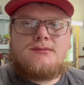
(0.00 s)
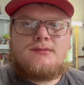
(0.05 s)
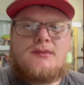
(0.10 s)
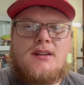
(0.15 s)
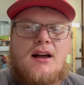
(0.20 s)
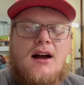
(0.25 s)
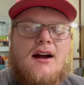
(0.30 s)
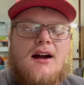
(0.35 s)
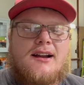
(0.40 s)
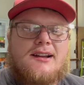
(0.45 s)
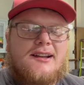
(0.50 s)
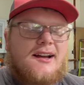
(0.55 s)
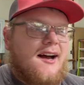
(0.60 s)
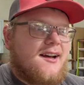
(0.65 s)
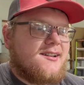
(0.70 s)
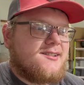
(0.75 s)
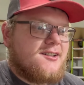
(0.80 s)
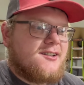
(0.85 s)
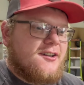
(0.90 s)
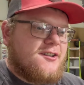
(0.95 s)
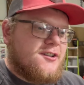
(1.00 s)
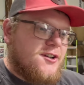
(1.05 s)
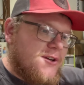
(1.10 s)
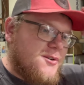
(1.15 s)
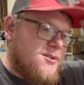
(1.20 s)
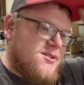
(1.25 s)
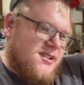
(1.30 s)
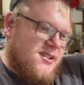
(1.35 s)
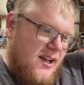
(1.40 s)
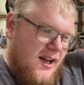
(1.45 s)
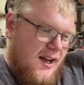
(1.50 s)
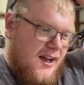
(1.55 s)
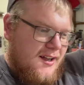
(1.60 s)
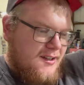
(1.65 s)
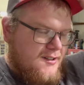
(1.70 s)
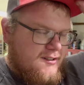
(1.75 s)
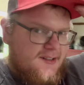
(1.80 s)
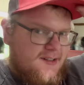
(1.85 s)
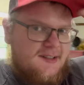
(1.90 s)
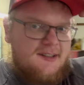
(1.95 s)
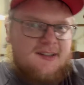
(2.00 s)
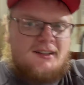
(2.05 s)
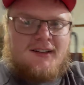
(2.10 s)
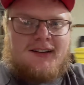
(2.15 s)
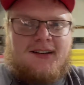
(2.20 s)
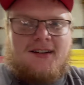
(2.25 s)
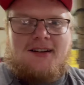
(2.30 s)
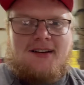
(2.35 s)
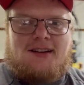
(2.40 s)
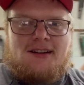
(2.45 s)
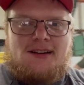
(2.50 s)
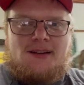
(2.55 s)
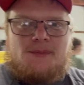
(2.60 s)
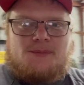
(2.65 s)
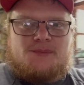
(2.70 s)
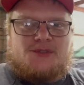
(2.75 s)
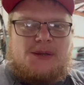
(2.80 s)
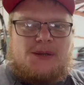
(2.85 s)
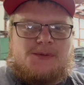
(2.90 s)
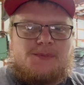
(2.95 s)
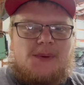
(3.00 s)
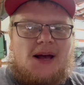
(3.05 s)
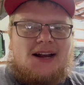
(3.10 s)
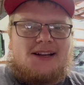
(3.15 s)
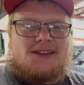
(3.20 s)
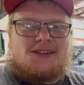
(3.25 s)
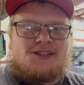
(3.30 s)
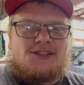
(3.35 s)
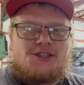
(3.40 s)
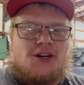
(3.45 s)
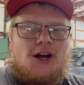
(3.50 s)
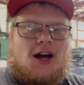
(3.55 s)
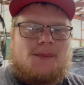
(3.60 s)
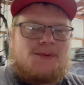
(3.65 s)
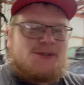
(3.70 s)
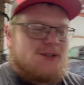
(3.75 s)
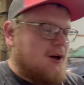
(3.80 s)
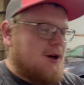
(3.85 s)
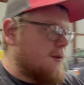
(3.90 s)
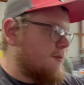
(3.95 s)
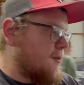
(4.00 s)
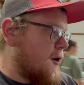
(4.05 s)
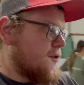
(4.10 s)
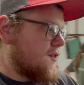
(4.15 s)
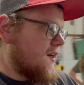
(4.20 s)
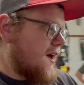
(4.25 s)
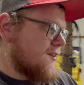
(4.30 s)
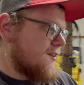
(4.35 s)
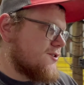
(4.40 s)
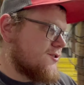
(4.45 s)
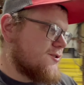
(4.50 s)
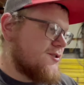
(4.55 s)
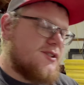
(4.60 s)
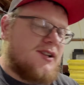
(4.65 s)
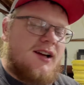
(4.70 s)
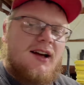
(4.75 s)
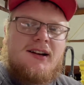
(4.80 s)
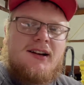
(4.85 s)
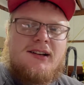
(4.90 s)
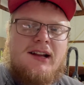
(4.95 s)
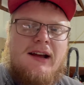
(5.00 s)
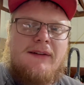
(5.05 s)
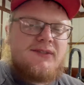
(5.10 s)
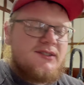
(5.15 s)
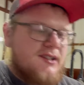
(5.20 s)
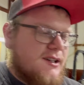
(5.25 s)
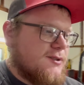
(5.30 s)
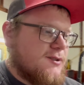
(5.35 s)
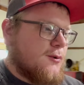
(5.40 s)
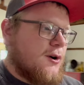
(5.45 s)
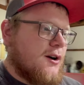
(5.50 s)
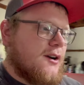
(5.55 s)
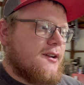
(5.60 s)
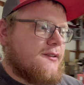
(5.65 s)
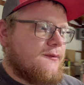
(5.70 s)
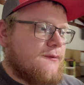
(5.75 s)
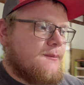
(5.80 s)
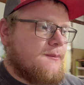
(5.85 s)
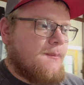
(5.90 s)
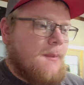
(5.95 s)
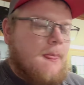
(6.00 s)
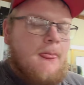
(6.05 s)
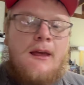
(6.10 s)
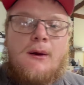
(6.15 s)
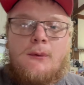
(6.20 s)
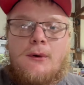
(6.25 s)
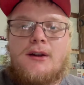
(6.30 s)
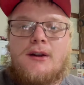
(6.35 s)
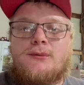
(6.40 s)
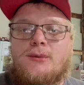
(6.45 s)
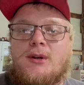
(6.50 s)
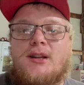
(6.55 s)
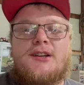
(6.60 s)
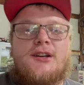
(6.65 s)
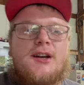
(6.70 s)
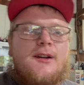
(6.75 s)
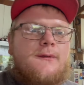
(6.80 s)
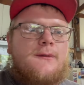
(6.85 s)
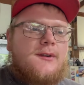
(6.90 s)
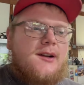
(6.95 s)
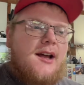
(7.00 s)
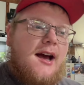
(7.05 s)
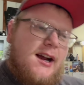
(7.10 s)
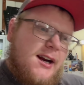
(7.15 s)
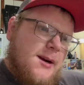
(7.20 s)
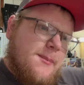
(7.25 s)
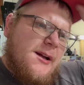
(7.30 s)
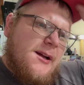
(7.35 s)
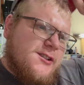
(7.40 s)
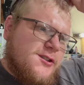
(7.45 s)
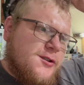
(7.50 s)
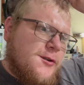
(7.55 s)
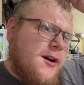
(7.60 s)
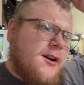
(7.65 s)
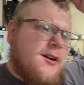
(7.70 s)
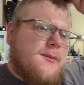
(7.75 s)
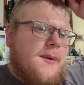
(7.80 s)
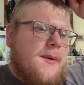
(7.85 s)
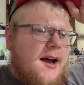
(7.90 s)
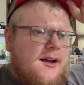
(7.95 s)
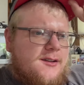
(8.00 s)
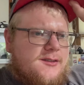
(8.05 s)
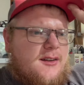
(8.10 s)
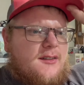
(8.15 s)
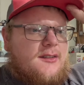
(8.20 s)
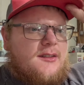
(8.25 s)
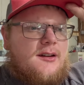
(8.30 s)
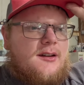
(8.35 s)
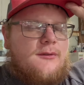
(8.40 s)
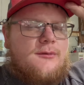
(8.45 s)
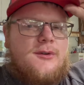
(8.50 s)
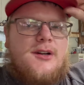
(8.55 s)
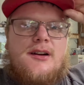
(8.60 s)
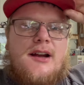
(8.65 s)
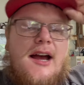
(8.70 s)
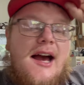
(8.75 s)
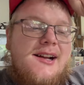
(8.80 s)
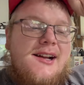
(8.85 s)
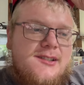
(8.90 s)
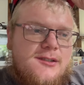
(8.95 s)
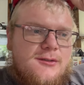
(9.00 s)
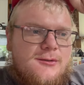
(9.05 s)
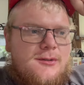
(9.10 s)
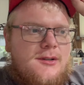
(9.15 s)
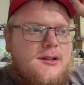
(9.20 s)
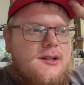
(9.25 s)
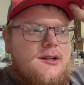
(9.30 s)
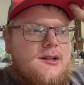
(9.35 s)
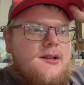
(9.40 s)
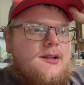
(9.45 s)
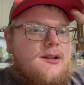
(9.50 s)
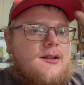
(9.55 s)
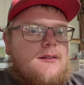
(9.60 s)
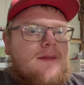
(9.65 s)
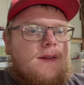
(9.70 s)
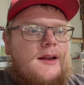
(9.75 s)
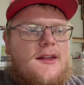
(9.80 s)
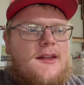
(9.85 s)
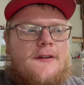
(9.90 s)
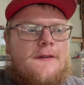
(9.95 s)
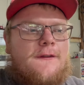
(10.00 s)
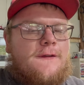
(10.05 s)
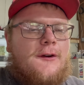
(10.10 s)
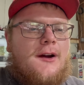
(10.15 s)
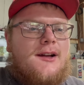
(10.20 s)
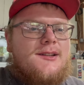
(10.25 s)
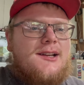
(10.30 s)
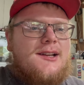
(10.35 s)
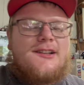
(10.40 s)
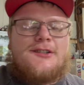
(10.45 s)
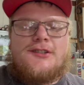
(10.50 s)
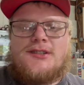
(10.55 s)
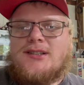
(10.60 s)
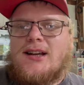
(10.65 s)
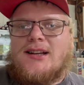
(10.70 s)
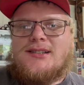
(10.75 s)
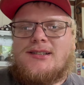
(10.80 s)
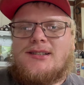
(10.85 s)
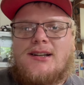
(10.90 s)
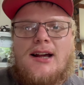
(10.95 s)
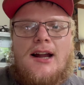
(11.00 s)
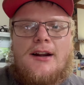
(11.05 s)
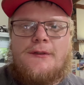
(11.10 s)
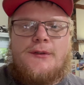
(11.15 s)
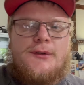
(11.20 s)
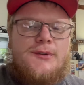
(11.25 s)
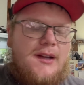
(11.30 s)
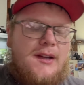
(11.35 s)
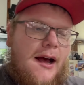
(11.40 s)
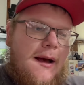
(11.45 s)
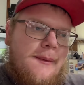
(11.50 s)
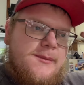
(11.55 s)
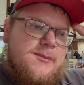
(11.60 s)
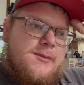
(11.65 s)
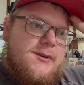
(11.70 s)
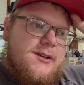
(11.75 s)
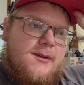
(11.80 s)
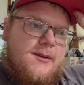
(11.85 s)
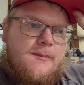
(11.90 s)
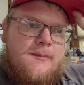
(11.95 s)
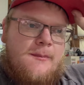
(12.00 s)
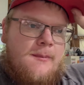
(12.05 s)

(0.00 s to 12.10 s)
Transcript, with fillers: All right, guys, good news. Uh, Jeep's back in the shop, so both axles are done. Everything's working working really good for now. I got about 200 miles on the rear axle. And the front, I just tested out a few times, but